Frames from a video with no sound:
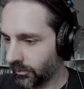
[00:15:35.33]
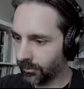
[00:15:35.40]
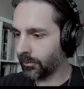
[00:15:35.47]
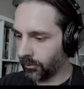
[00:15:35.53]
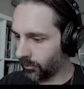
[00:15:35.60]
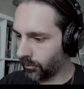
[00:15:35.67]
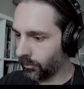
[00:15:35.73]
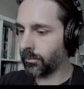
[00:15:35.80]
makes
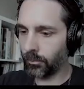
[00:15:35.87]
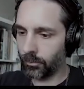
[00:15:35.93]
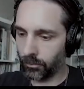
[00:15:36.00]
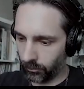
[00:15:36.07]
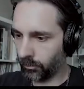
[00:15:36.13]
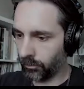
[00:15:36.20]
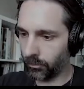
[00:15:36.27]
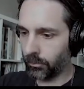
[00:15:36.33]
it have a bit more
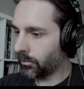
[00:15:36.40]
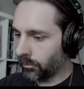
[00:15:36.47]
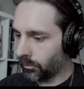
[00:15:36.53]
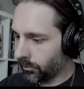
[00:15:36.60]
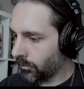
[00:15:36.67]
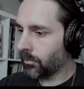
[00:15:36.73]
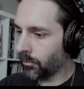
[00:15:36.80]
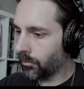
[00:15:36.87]
of a
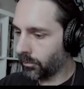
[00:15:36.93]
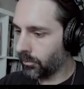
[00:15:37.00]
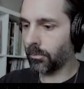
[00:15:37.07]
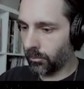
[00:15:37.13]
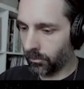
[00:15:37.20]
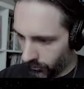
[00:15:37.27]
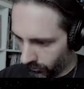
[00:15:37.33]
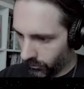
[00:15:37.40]
3D kind of
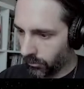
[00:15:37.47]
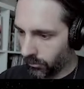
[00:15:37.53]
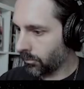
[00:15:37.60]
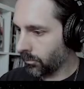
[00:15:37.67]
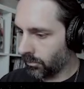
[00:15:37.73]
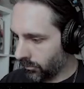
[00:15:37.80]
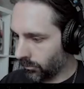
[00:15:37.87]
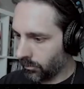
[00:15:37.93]
feel.
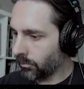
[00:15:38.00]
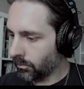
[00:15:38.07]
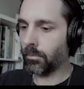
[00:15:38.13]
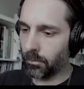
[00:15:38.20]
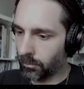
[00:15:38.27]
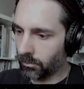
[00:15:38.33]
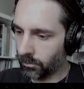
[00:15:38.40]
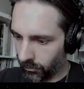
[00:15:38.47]

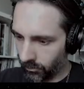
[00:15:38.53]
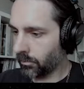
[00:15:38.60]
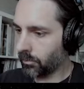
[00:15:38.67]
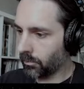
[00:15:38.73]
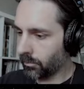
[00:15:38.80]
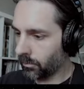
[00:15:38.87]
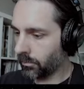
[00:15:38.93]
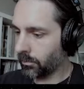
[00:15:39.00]

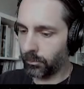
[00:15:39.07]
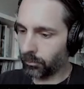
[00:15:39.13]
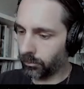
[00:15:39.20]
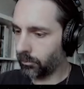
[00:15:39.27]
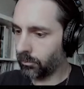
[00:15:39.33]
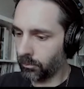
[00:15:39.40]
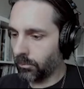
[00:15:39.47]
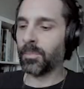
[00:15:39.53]
It's always
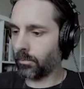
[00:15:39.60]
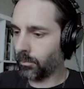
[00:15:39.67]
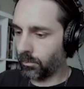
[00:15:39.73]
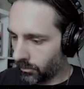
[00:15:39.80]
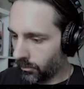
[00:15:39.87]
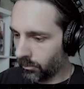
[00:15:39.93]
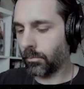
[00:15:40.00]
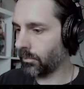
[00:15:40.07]
nice to have a
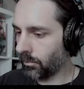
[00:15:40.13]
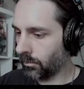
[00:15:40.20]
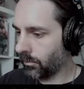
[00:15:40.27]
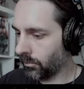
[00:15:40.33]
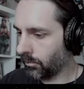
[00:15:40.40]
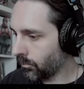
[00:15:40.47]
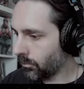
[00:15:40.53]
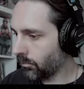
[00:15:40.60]
bit of
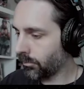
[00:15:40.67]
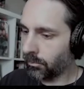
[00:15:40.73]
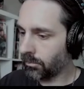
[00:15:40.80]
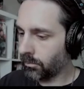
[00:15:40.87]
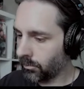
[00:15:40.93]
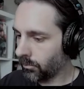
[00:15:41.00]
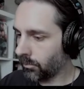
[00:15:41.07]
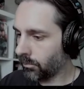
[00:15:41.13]
variety in
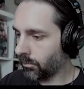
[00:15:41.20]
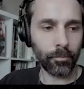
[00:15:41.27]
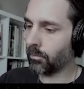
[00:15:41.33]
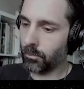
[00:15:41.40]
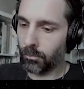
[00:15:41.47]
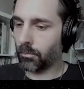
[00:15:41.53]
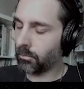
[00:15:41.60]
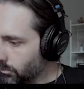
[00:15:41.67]
texture, because
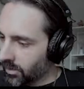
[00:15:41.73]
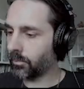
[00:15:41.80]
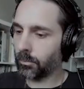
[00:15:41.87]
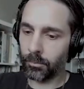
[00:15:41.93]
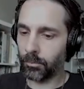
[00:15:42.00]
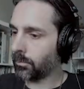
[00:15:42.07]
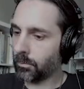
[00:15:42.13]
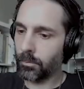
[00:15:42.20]
if
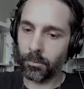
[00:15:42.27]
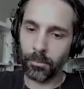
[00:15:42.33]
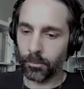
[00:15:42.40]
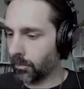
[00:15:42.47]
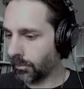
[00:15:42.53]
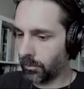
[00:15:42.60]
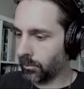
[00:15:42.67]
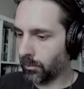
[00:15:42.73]
everything's got an
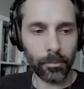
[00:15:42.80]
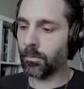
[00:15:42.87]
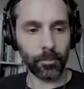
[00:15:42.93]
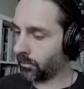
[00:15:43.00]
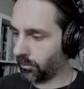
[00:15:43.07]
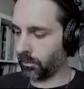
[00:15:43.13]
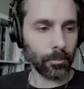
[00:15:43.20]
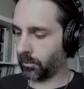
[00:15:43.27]
outline, it can
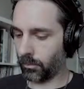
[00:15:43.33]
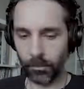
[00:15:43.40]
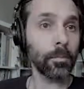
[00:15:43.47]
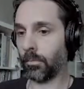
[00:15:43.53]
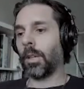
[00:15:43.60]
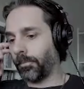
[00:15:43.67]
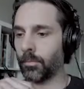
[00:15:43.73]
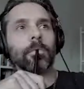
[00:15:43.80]
really
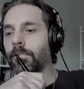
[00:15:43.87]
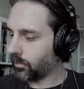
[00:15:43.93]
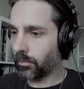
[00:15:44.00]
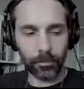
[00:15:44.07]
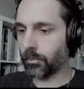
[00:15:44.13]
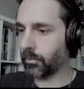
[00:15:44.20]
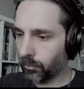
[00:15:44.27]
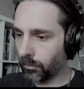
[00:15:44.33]
flatten
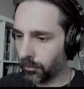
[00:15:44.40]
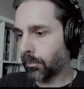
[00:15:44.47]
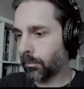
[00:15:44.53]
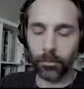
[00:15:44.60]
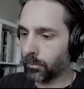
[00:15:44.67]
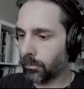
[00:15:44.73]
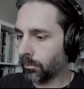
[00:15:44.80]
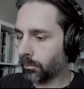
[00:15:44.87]
your
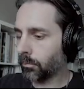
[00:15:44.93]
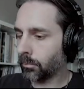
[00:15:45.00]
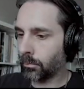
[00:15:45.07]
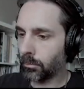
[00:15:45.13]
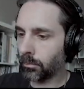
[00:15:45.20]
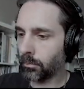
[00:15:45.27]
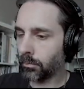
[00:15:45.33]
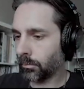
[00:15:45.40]
work.
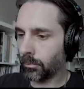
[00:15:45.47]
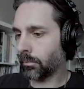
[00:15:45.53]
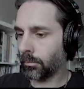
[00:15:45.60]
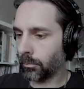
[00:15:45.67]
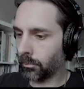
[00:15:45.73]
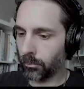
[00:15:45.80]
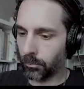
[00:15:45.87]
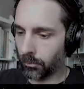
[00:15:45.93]
So
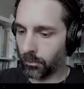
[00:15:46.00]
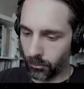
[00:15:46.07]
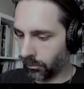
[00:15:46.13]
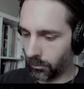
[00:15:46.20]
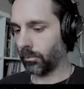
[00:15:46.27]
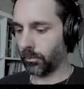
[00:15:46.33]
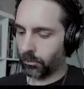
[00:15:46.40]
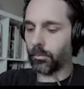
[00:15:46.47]
that's a
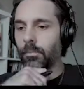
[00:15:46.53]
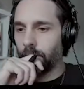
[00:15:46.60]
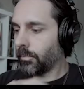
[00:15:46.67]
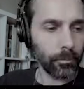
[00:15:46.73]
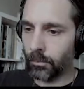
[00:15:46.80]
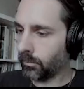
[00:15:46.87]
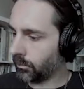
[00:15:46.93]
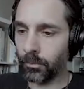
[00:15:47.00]
good tip.
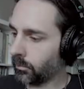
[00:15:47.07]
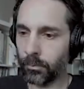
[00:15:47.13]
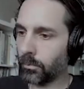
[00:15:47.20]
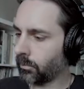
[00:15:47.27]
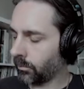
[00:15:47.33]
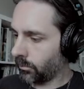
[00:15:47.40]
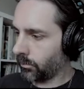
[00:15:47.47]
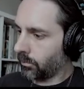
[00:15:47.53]

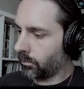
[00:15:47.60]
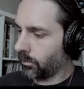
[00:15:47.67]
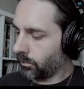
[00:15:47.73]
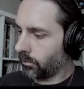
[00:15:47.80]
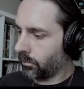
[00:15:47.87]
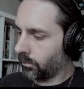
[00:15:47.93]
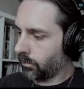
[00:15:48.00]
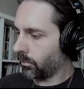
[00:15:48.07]

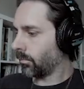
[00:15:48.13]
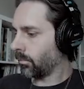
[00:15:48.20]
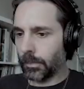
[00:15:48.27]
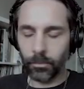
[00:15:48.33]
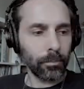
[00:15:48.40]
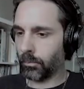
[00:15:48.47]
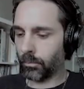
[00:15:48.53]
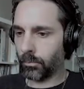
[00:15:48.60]
I
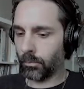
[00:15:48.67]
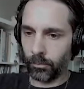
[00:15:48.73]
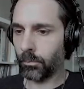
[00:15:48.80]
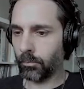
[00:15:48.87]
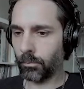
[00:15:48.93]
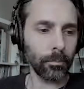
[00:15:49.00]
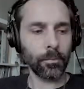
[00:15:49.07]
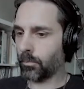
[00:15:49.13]
feel like we're getting
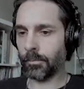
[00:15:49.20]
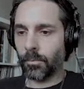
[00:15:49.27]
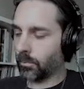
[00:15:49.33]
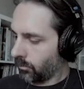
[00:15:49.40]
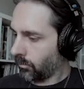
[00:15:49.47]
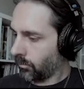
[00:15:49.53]
pretty close.